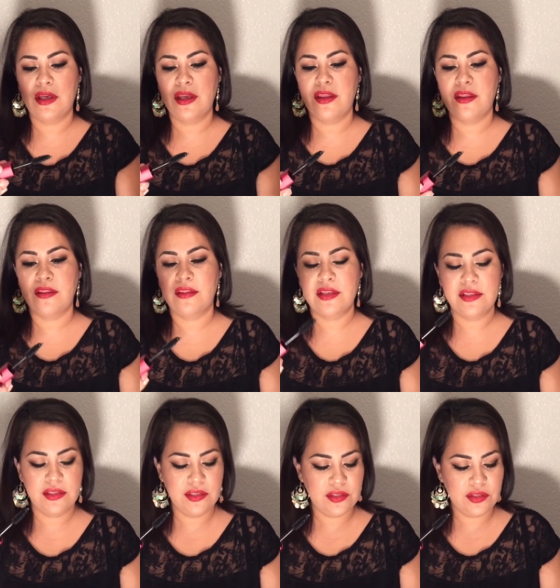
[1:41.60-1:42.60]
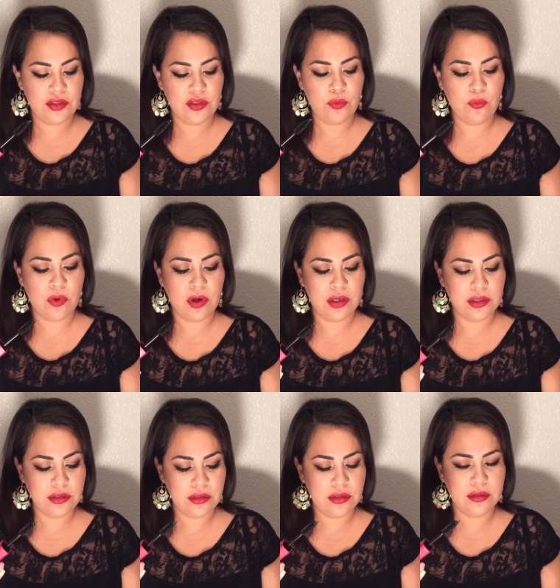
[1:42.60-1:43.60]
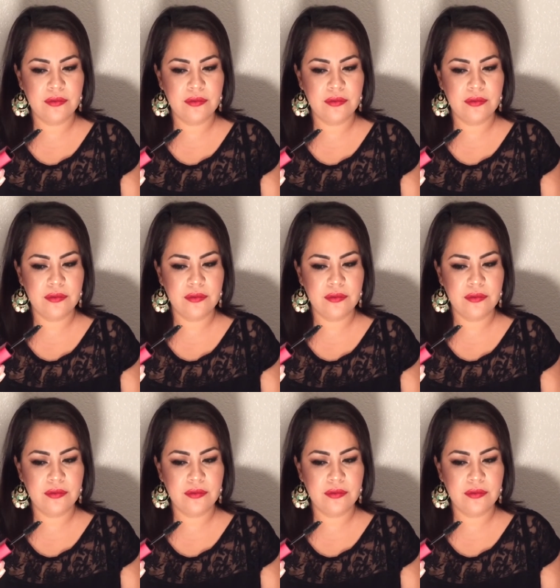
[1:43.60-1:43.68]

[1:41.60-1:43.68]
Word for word: And this is the wand.